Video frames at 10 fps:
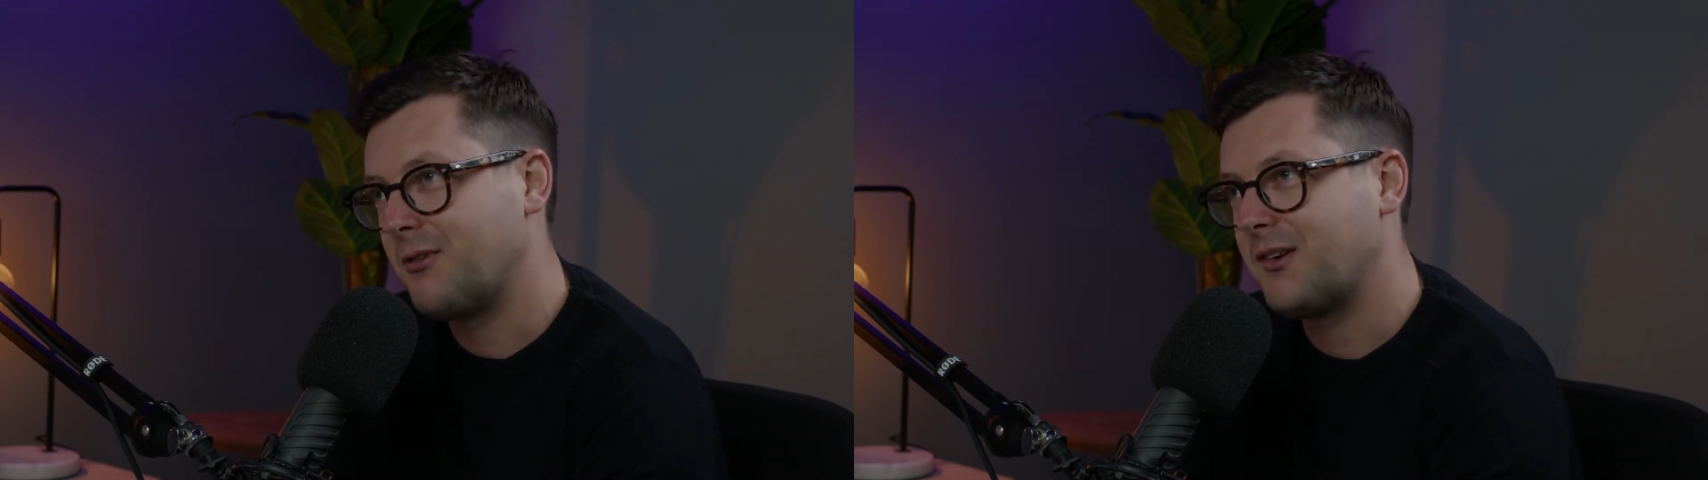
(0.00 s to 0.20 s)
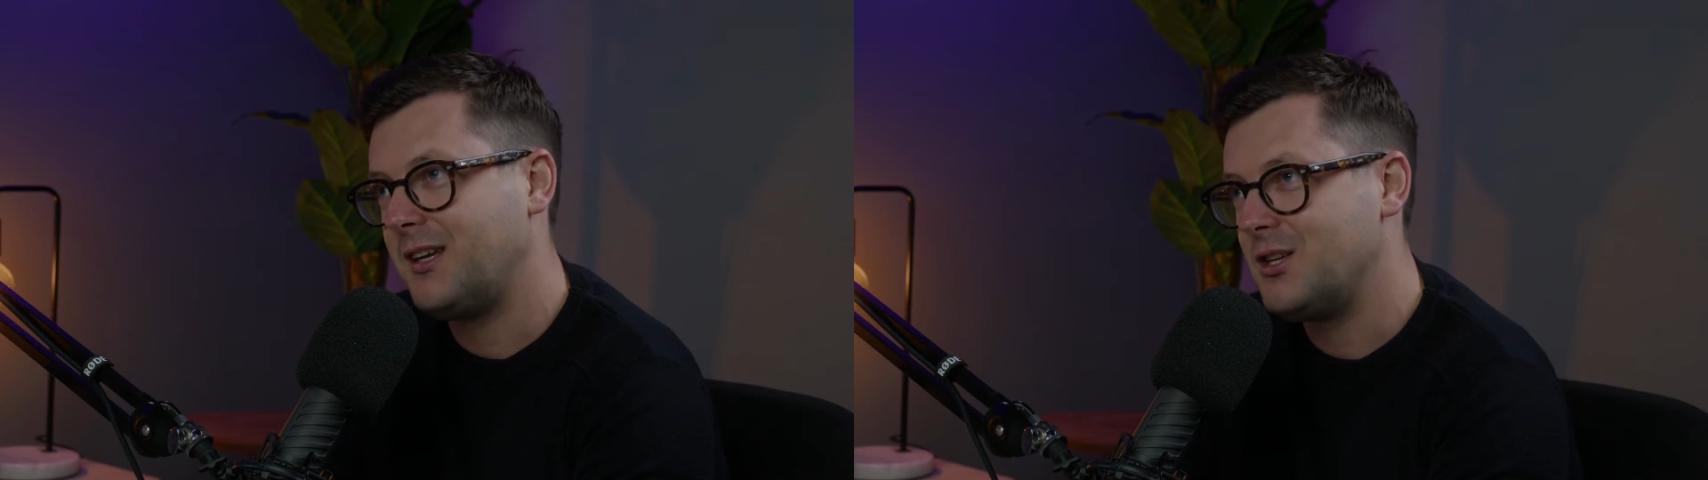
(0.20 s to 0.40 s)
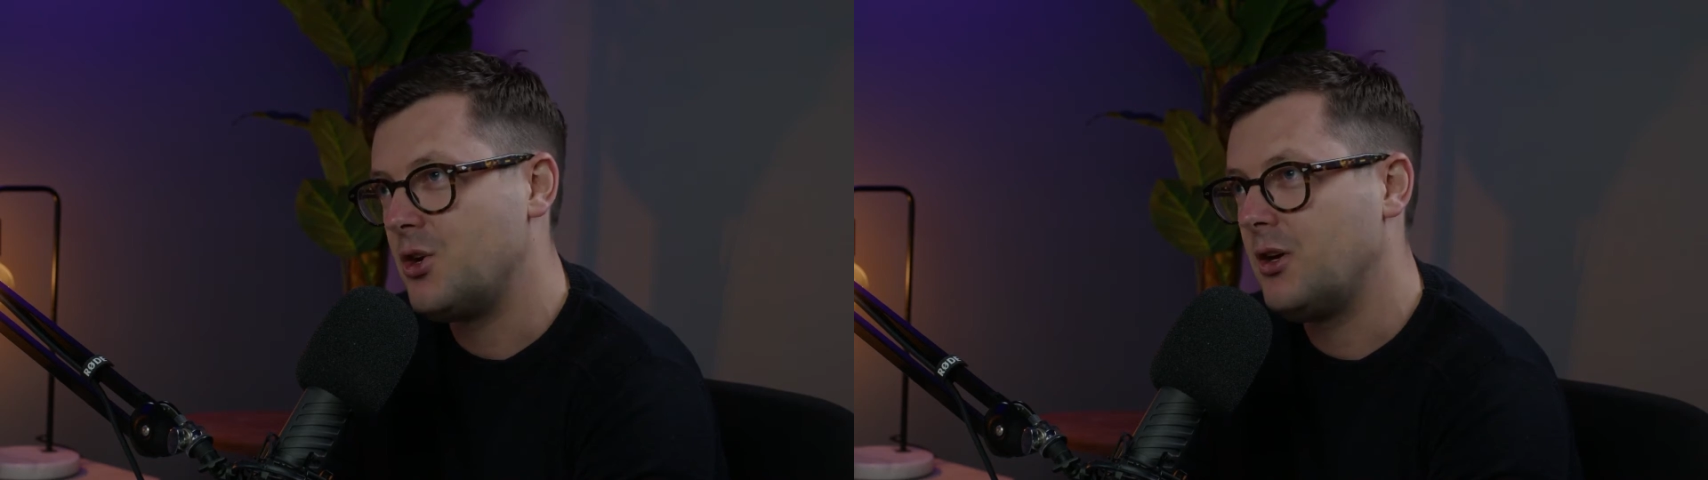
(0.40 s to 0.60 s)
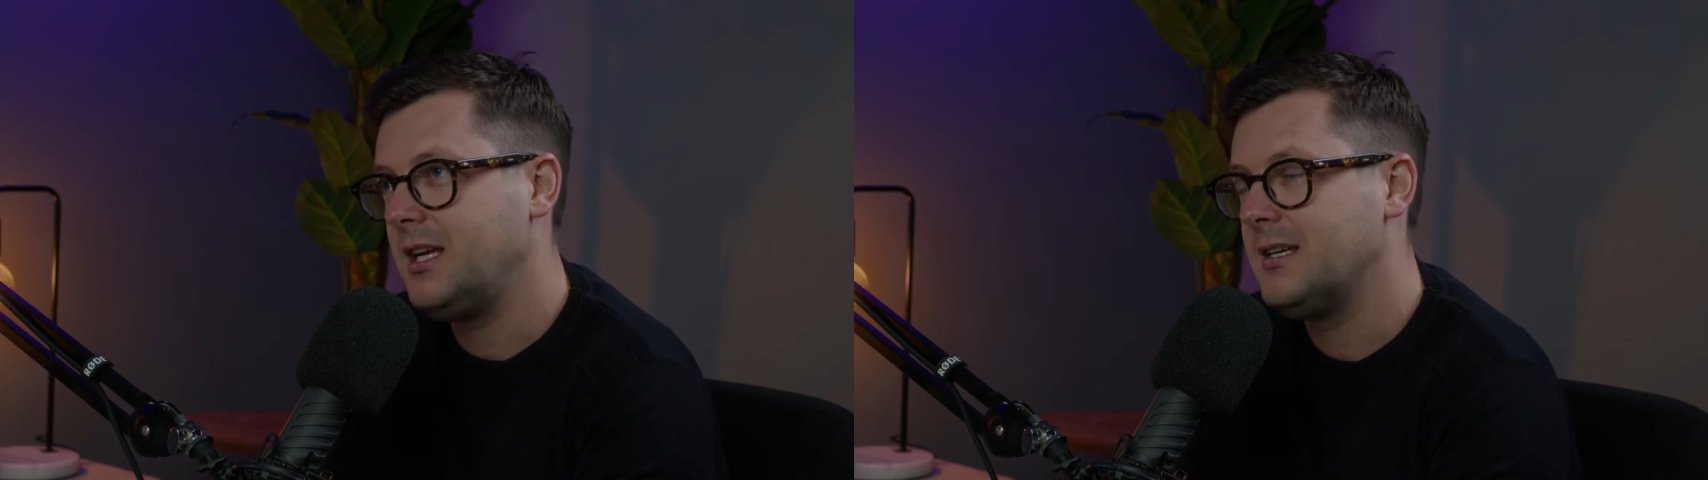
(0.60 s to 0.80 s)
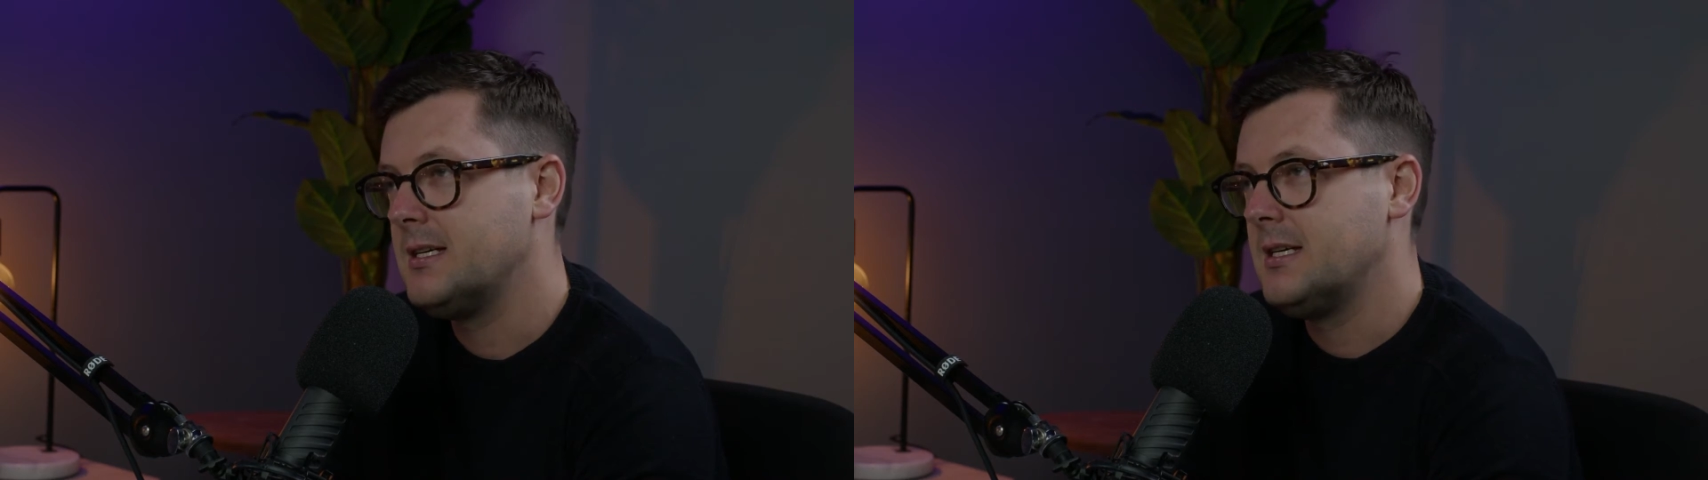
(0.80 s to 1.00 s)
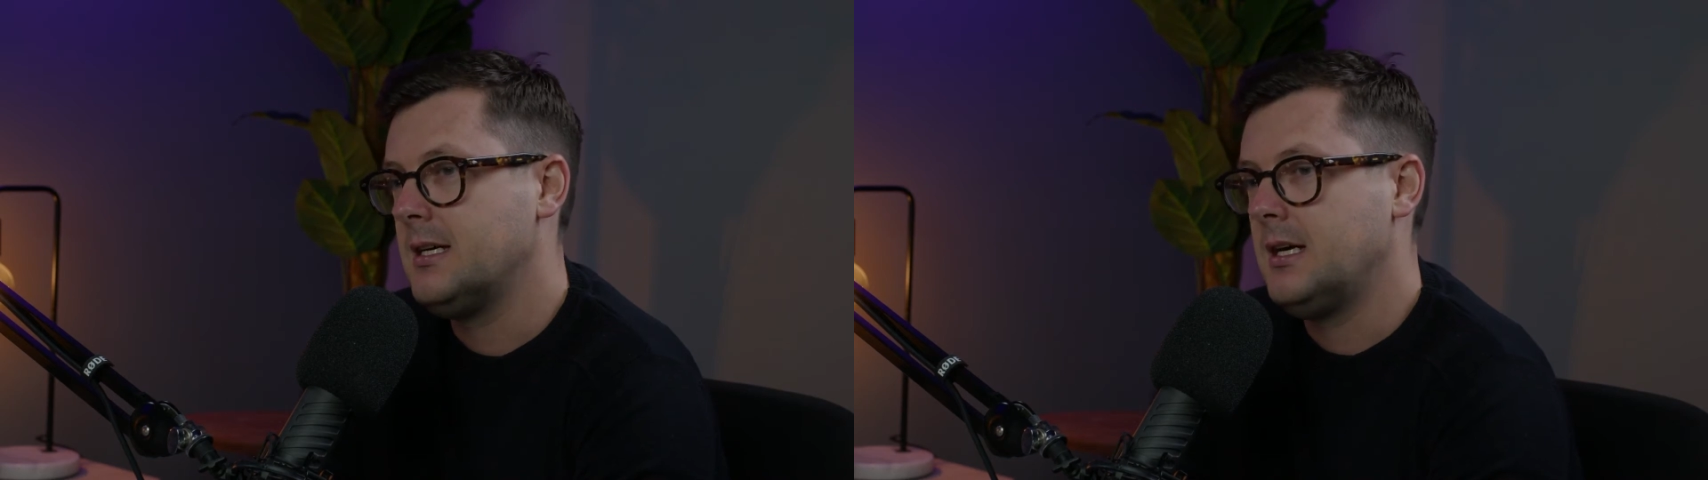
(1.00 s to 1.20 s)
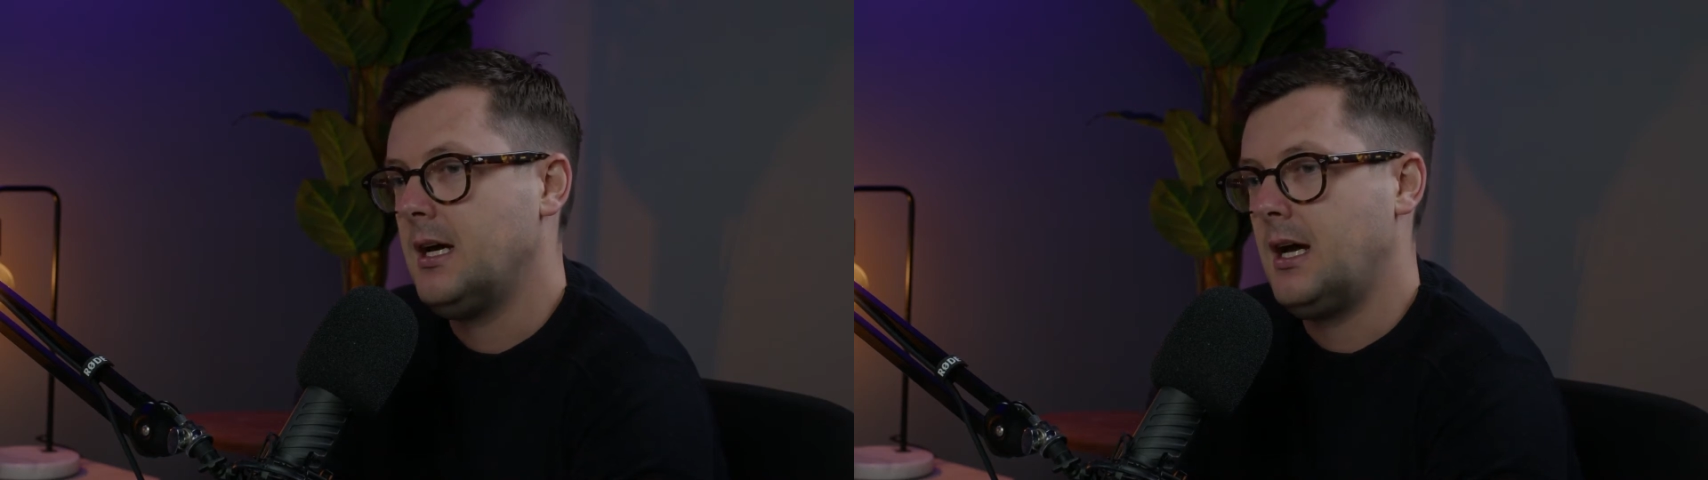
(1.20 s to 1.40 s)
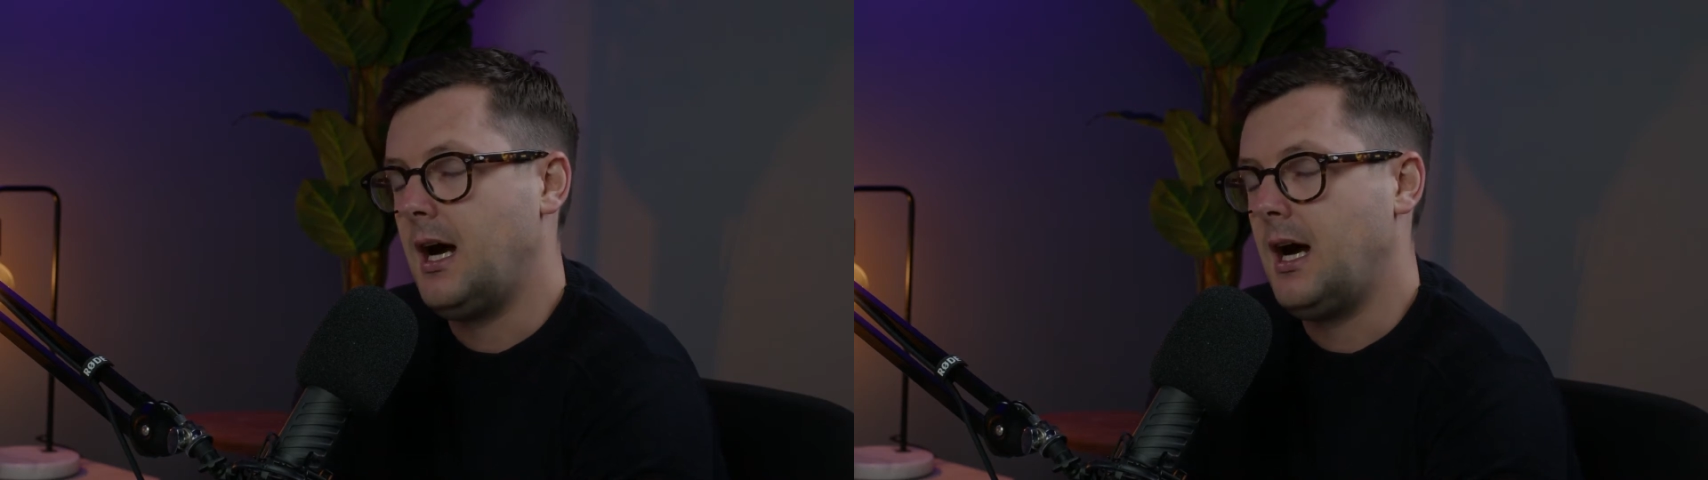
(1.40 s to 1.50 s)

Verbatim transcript: risky journey. Sure.